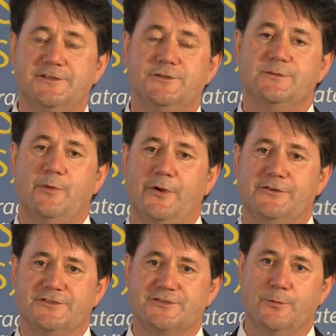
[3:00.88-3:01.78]
issues I'm
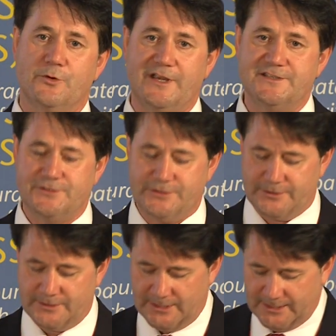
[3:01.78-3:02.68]
about to summarise to
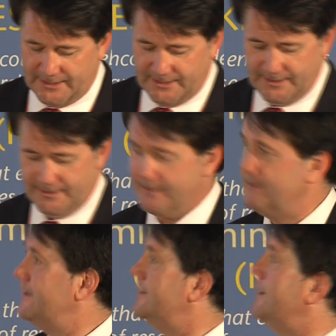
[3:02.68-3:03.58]
you. Uh,
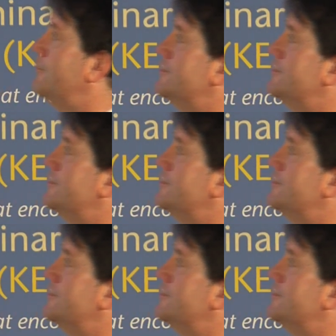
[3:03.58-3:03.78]
uh I'm